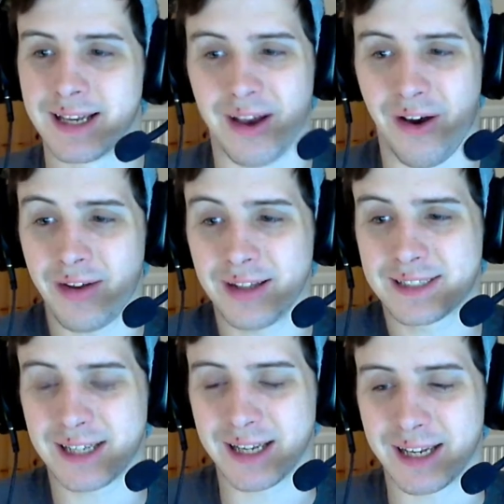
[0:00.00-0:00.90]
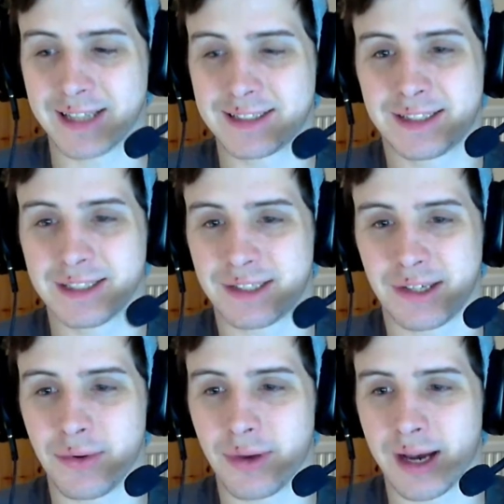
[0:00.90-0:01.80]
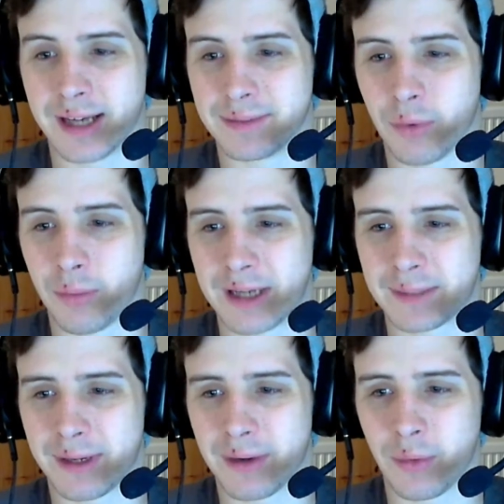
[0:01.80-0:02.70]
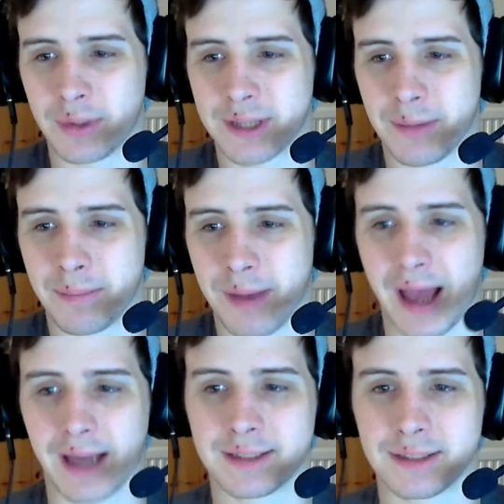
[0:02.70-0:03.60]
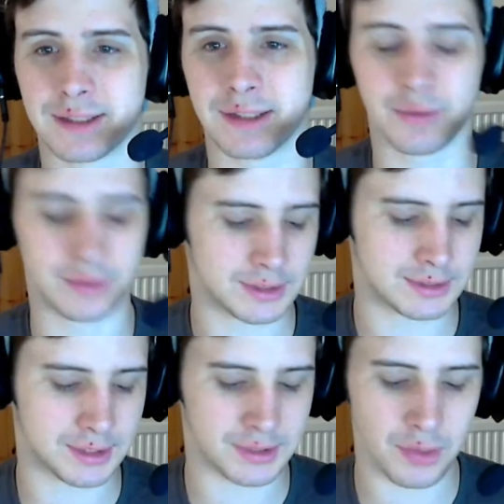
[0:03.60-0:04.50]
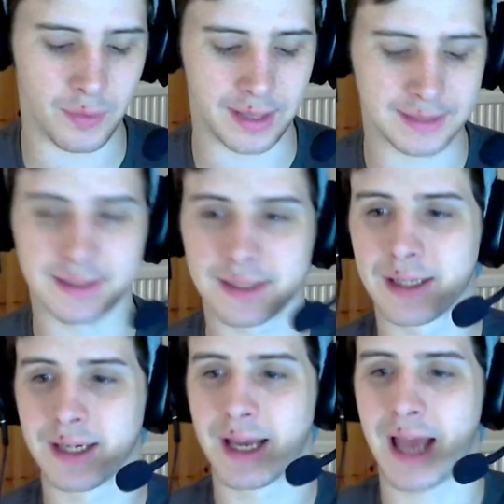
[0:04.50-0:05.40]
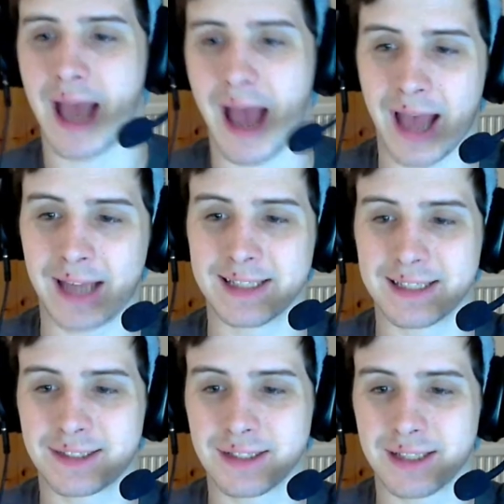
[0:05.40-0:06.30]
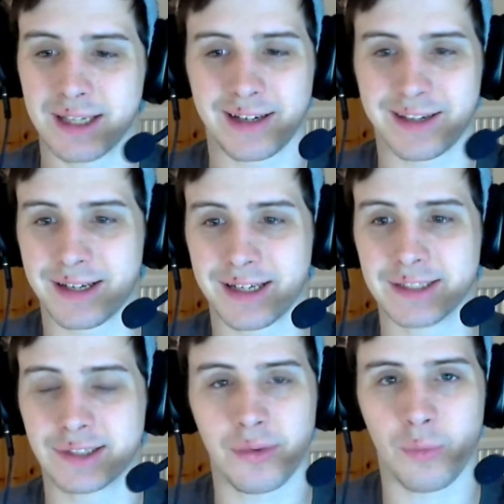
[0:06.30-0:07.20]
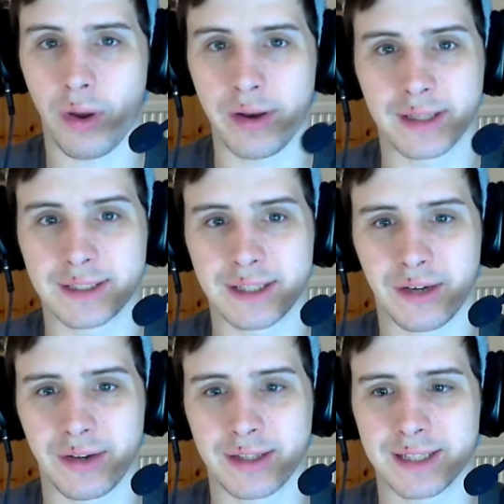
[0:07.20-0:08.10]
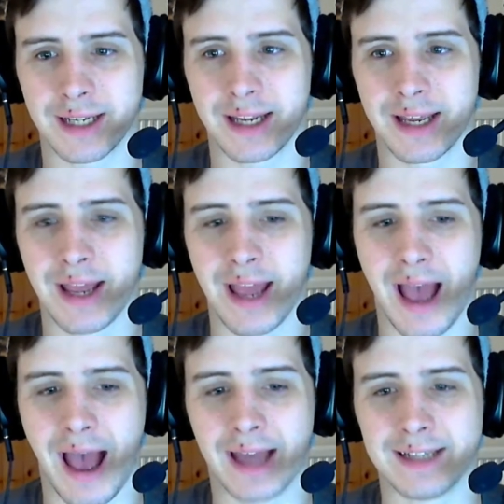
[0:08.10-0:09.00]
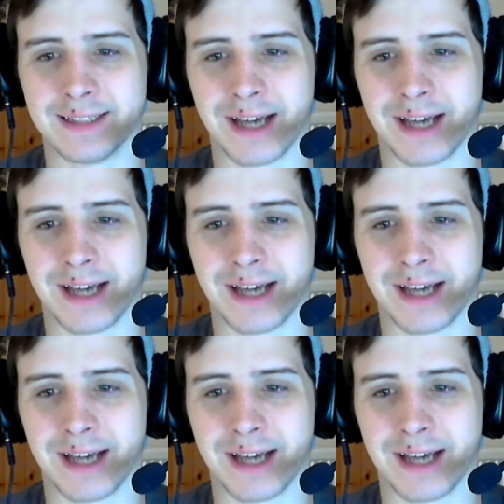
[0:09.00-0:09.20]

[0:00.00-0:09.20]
honestly, it's just you guys what makes me always come back just to do it, and it's done wonders, honestly, and